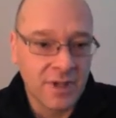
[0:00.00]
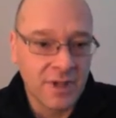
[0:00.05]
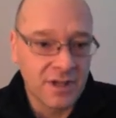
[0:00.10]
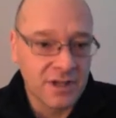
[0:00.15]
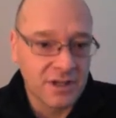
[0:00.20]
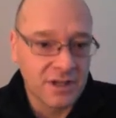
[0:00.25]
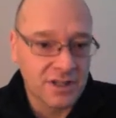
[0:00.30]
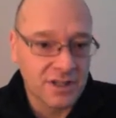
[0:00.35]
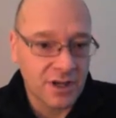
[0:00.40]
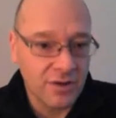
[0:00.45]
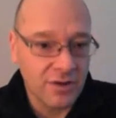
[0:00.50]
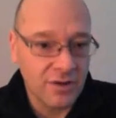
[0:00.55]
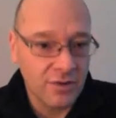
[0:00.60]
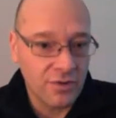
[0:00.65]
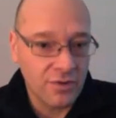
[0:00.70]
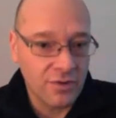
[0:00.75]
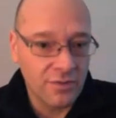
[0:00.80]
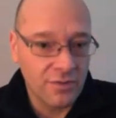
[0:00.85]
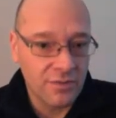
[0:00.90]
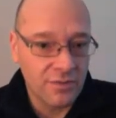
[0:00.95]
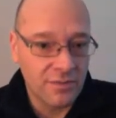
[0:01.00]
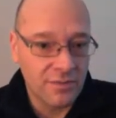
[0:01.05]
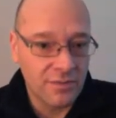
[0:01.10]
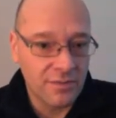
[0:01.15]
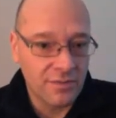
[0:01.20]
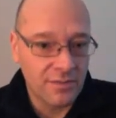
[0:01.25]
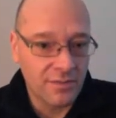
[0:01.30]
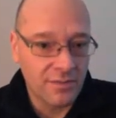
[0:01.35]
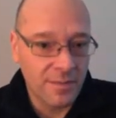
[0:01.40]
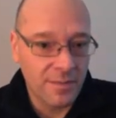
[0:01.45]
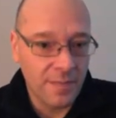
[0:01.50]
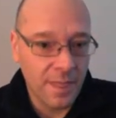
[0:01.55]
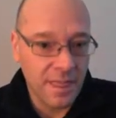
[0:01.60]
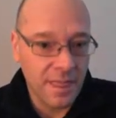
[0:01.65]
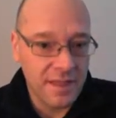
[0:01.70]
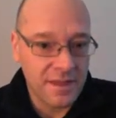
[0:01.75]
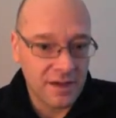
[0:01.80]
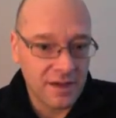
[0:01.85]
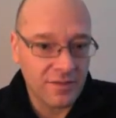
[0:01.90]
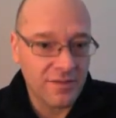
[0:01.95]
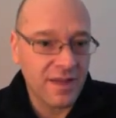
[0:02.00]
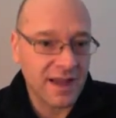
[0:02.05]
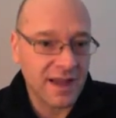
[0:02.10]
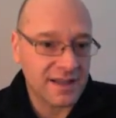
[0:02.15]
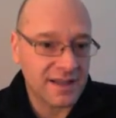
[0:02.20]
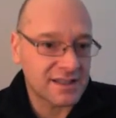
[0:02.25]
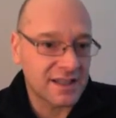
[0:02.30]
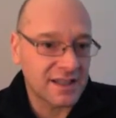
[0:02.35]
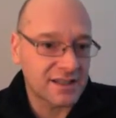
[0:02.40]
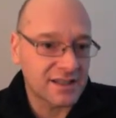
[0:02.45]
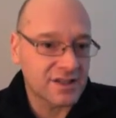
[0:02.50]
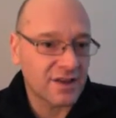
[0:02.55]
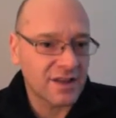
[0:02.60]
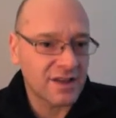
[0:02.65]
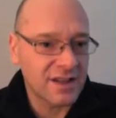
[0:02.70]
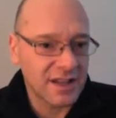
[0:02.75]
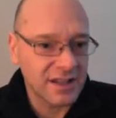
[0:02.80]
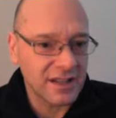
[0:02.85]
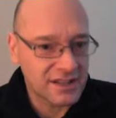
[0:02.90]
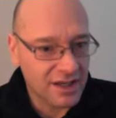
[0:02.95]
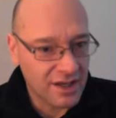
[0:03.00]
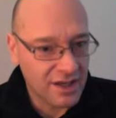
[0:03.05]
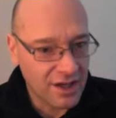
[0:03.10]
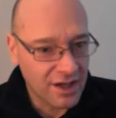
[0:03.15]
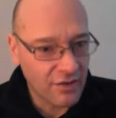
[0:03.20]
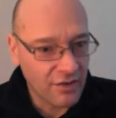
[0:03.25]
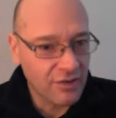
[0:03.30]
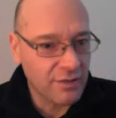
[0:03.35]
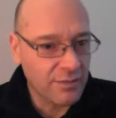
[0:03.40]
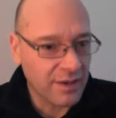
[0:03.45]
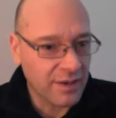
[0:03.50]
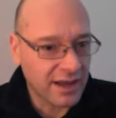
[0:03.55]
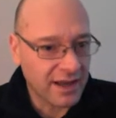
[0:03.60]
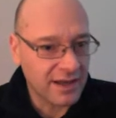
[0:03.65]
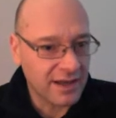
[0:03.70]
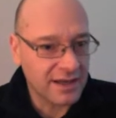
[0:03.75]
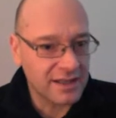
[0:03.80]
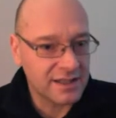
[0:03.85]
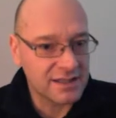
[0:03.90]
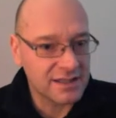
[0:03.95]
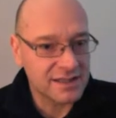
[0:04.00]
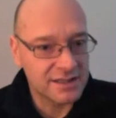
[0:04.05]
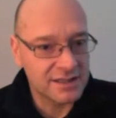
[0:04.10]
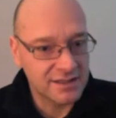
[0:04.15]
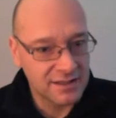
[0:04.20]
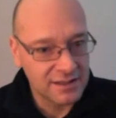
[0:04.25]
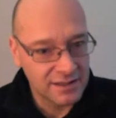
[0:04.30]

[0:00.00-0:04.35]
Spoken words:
So that's it. So I think it's going to go on the blacklist.